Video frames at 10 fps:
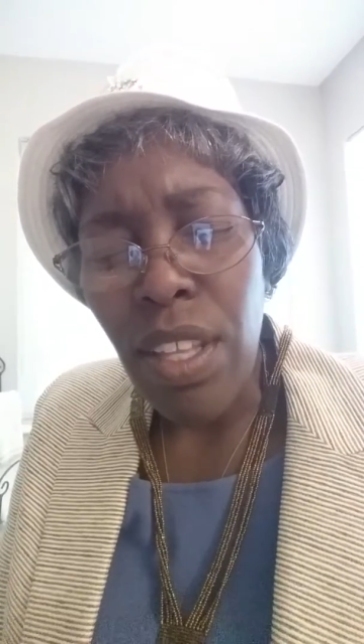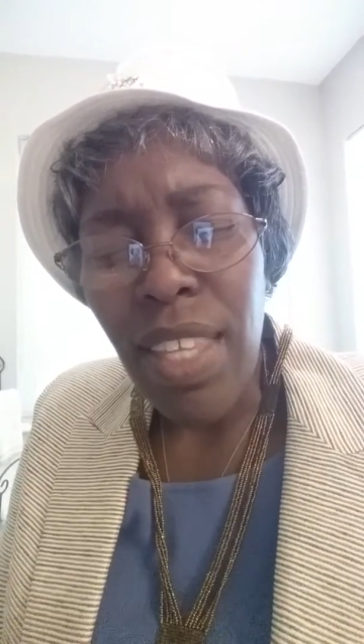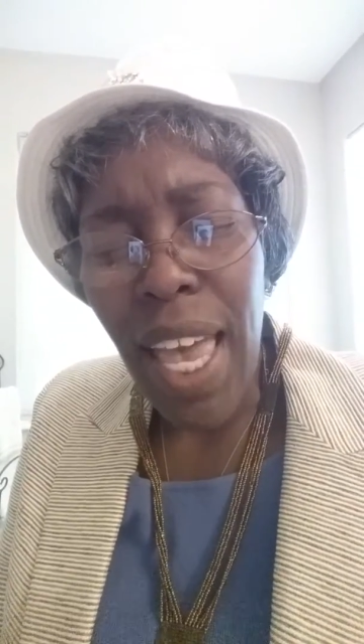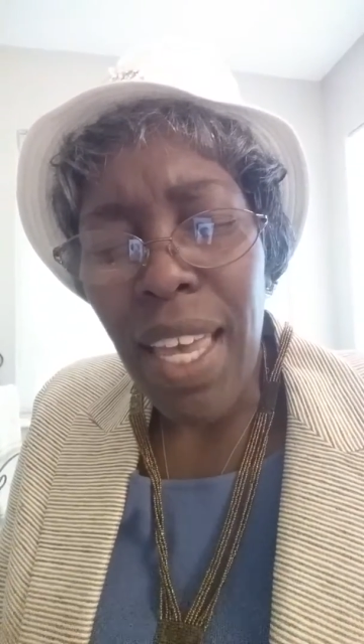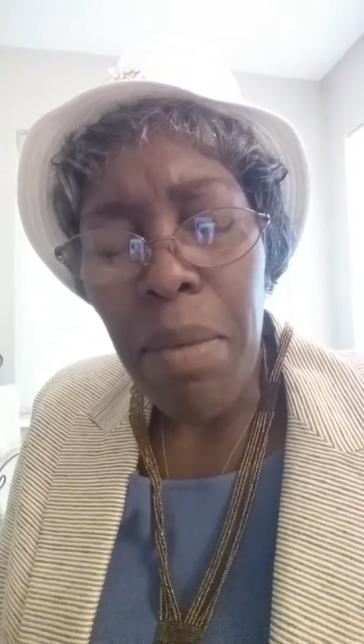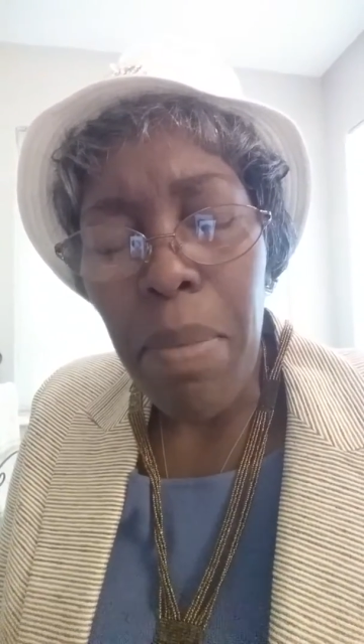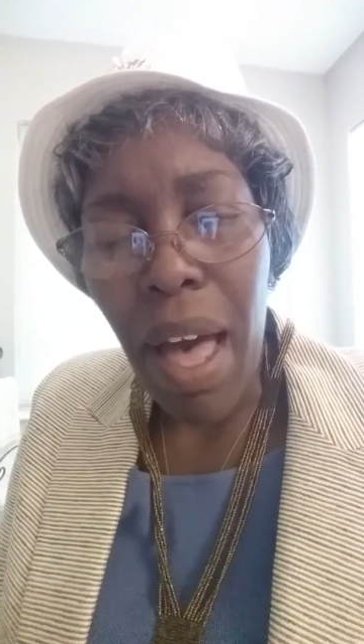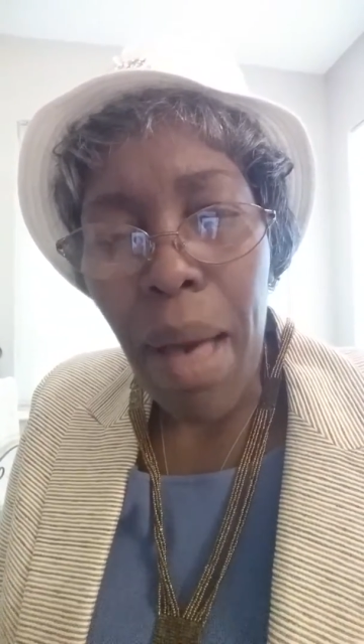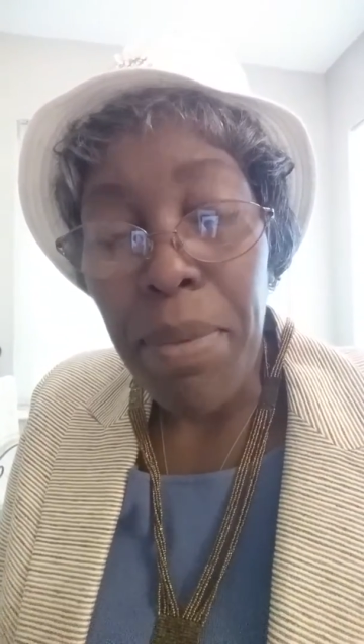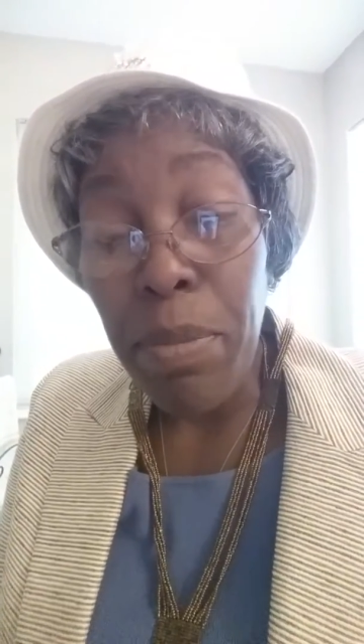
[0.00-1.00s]
are taking
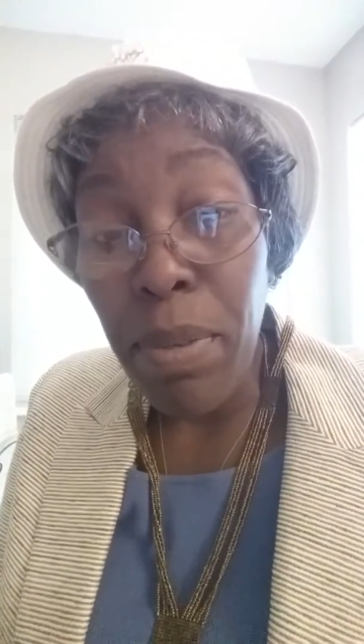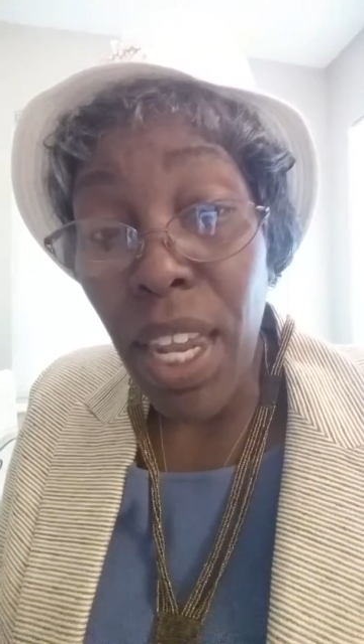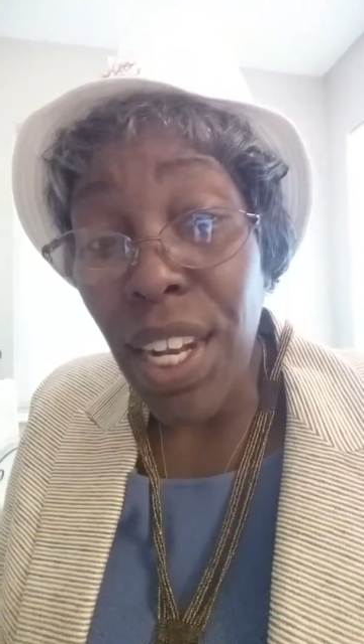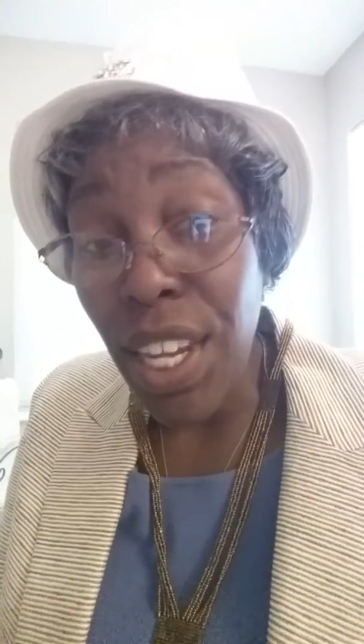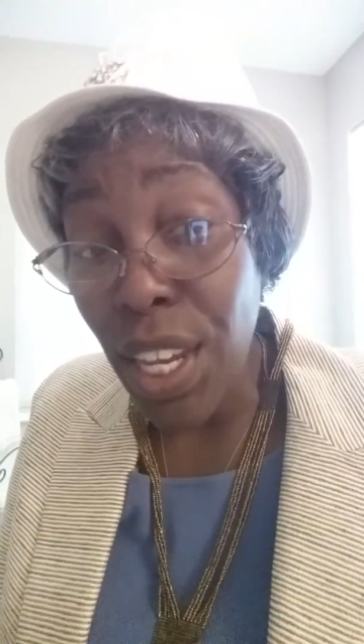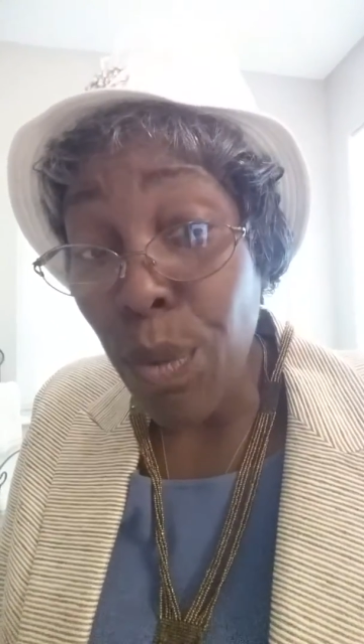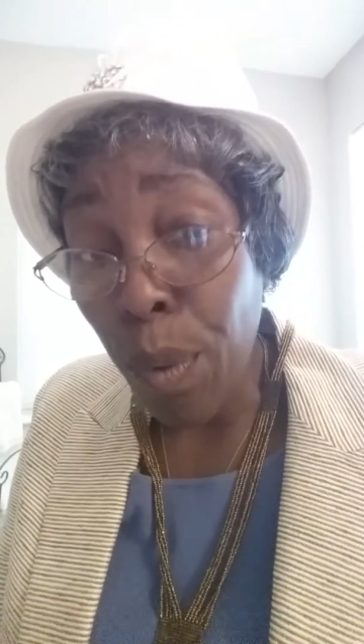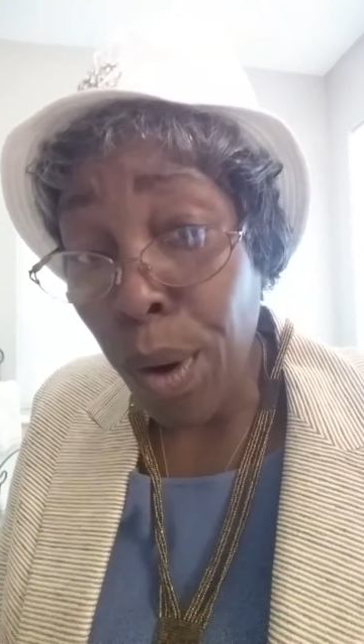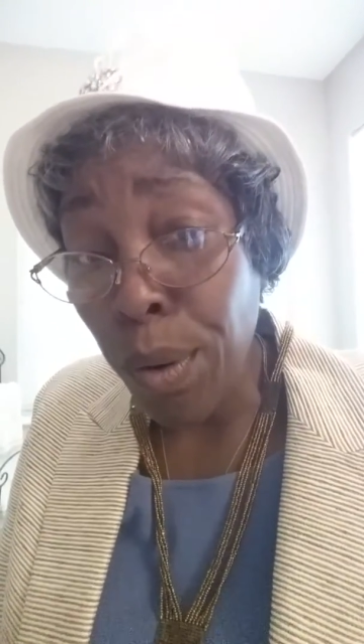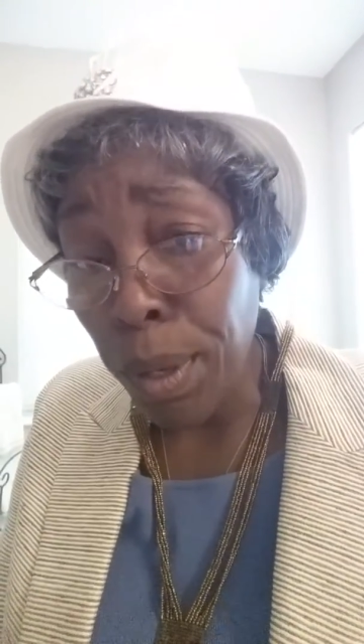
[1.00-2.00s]
Bibles, but they need the
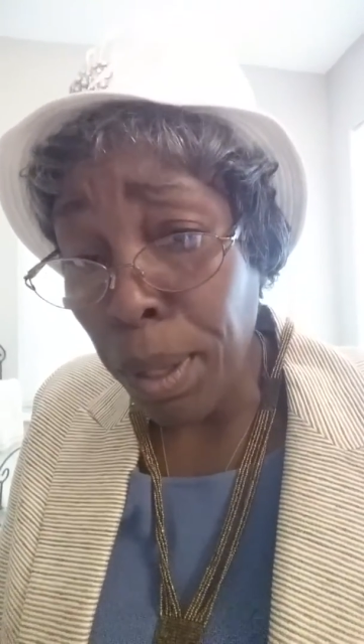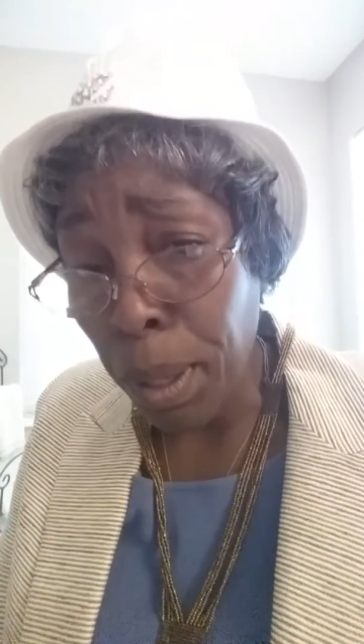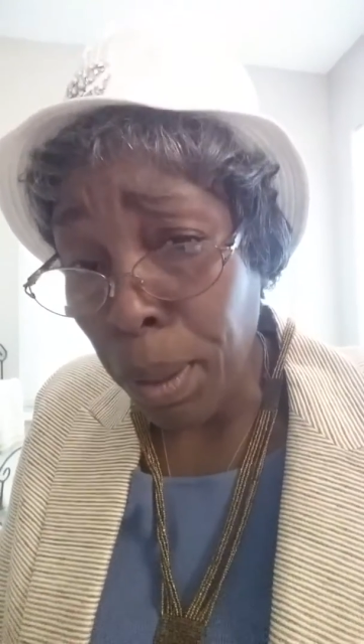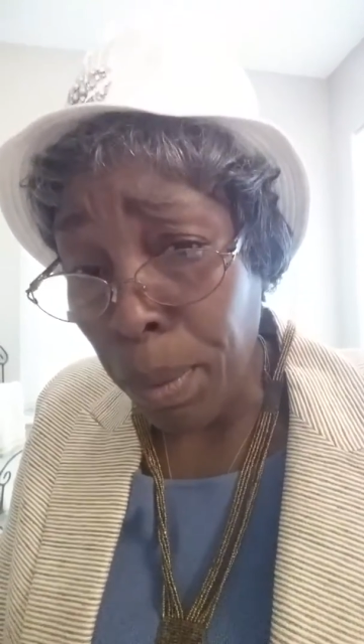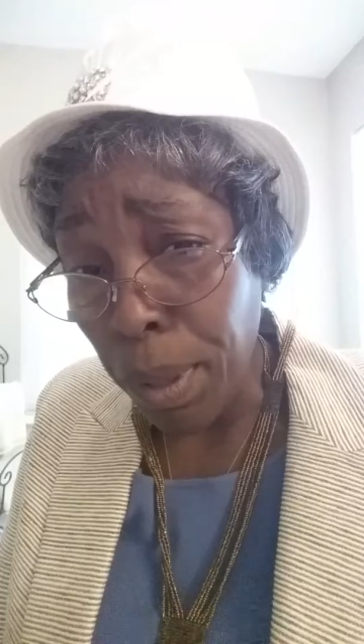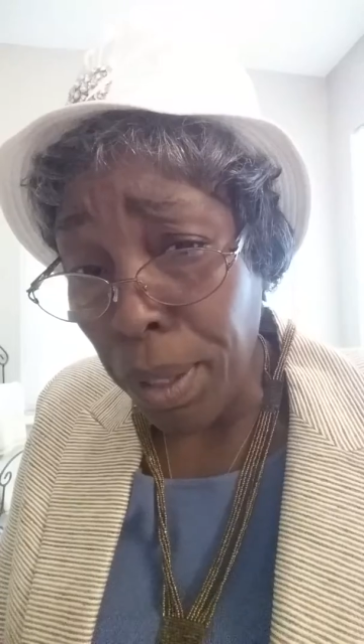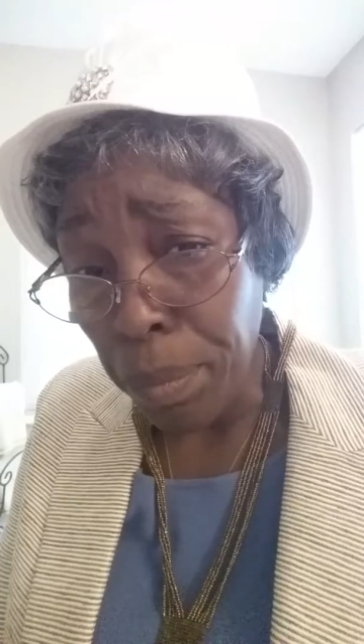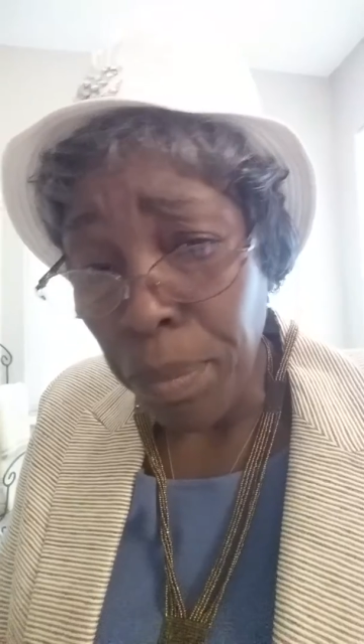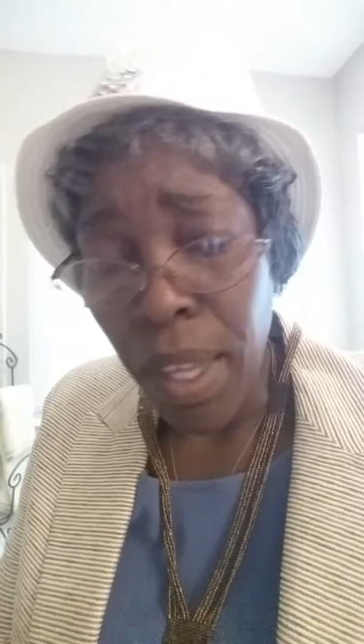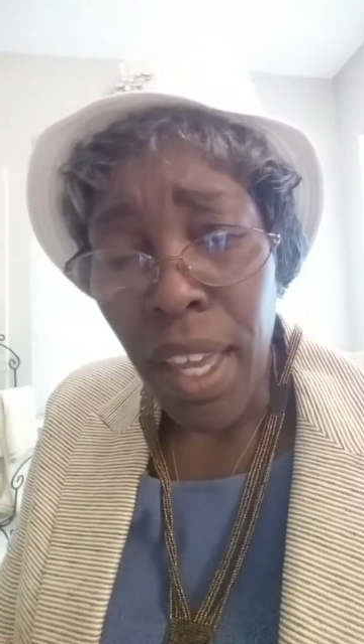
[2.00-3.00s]
word, dear Lord.